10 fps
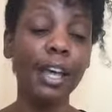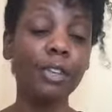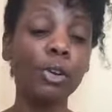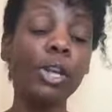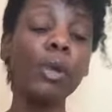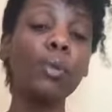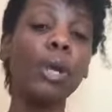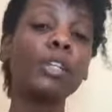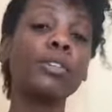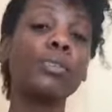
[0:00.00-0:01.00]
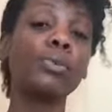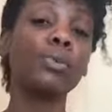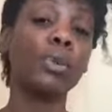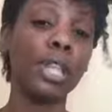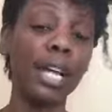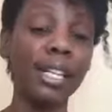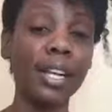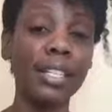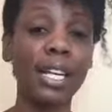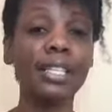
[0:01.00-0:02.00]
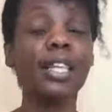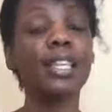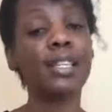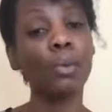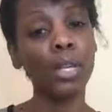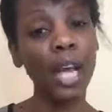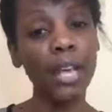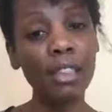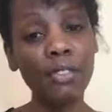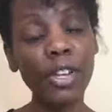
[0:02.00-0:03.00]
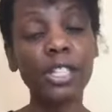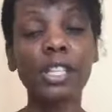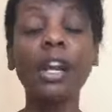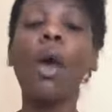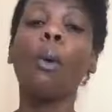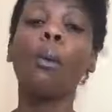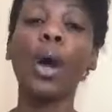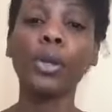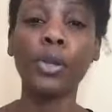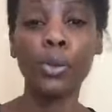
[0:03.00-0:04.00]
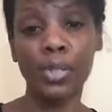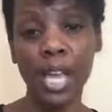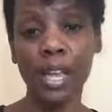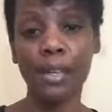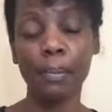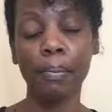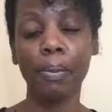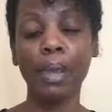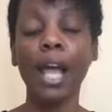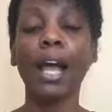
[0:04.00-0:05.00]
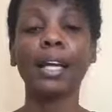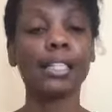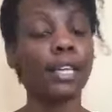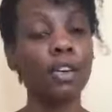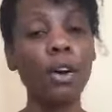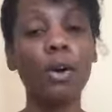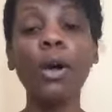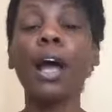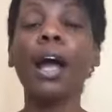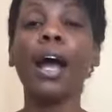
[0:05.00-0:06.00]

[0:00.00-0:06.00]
So he went to that counselor and said, This is what Ahithophel said. What do you say? I was like, No,